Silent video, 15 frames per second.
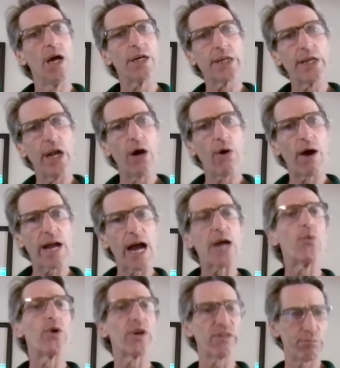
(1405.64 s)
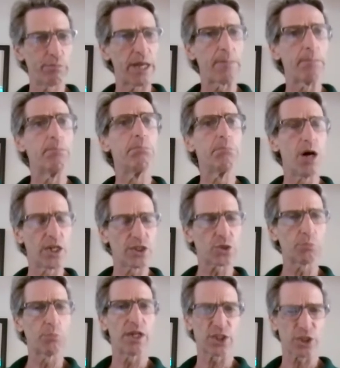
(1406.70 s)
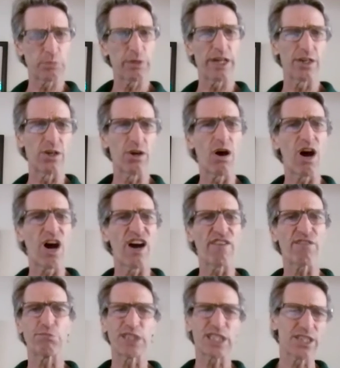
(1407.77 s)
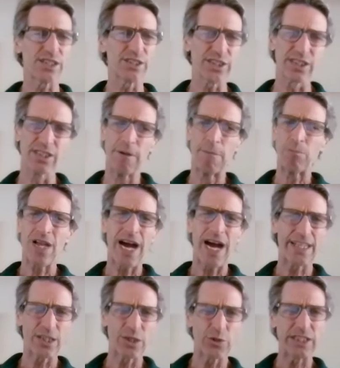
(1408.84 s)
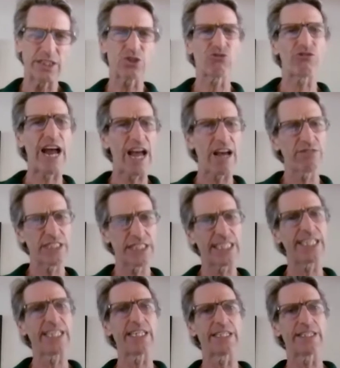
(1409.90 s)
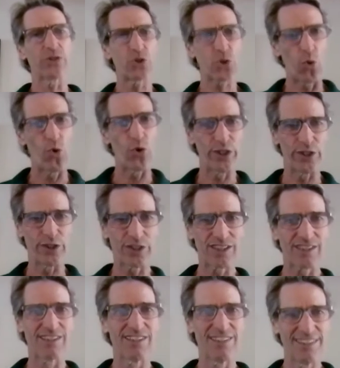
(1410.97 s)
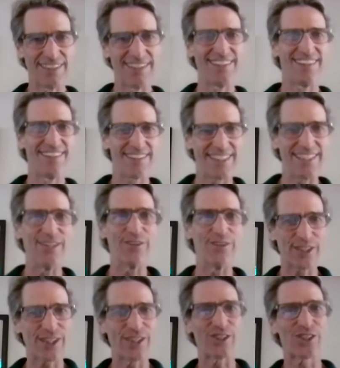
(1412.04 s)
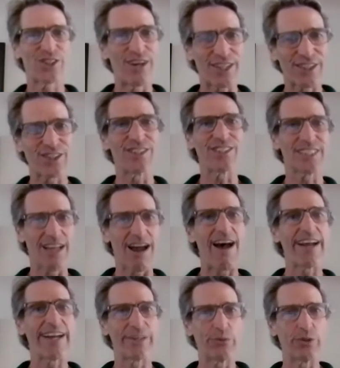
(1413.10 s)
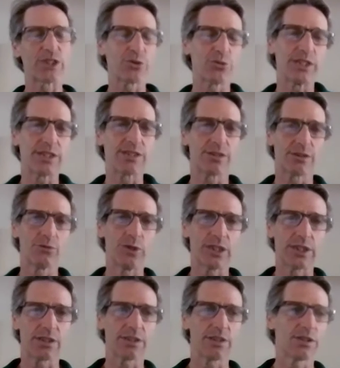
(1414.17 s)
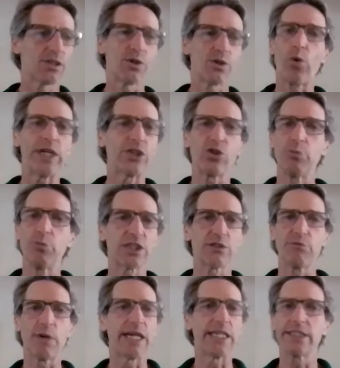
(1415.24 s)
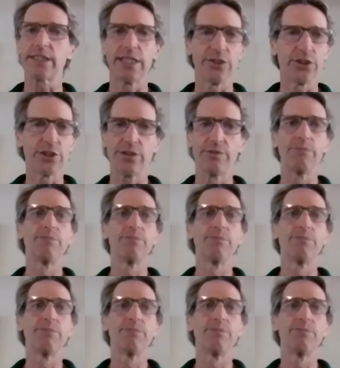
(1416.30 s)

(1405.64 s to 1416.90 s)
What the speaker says: I would have been much, much better off, because I always gravitated towards, the construction side, which took way too much of my attention.